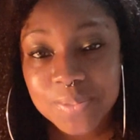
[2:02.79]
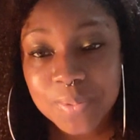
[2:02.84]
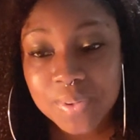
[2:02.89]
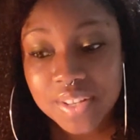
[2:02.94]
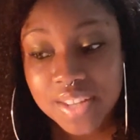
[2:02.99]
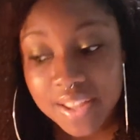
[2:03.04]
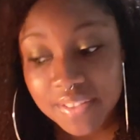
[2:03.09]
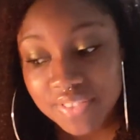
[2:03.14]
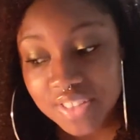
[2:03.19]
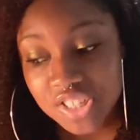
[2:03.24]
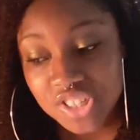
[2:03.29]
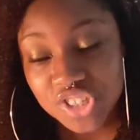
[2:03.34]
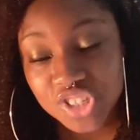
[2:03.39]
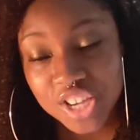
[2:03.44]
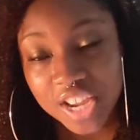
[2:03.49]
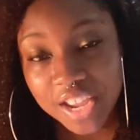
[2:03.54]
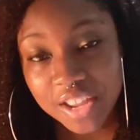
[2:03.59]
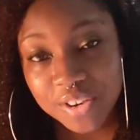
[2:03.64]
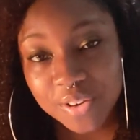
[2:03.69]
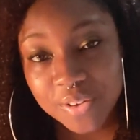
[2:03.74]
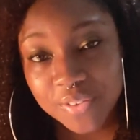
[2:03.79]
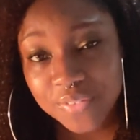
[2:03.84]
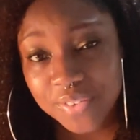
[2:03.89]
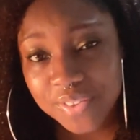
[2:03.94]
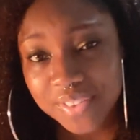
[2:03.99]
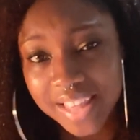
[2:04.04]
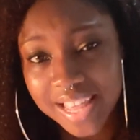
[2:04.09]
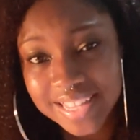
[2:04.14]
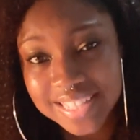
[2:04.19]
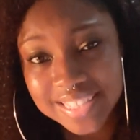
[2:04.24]
will love this channel if
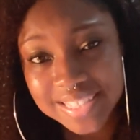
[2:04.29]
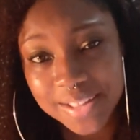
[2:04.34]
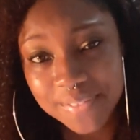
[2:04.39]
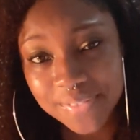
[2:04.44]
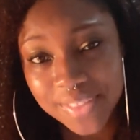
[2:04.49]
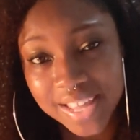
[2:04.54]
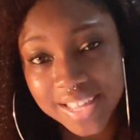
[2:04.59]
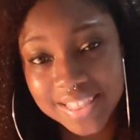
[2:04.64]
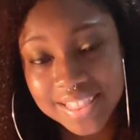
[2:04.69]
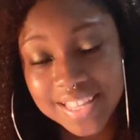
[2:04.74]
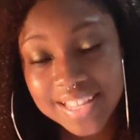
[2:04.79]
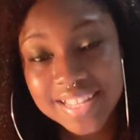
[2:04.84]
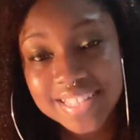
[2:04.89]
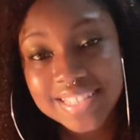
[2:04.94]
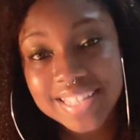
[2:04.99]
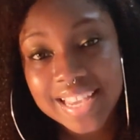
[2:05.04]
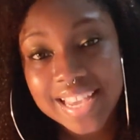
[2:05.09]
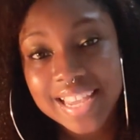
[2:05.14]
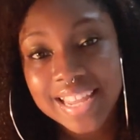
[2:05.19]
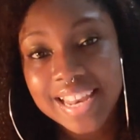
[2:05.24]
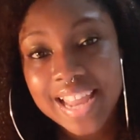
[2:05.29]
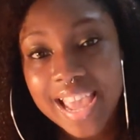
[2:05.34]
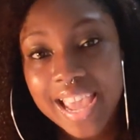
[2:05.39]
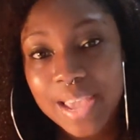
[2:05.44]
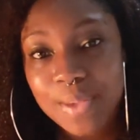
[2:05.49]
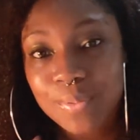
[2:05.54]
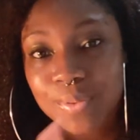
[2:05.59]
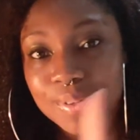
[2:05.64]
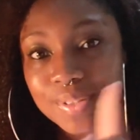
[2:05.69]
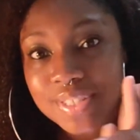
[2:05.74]
you like stuff like this. And
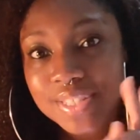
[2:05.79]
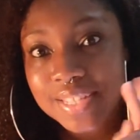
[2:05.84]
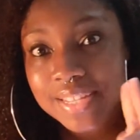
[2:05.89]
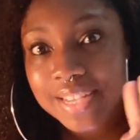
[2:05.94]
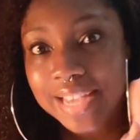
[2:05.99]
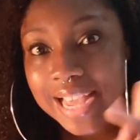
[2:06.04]
I will see you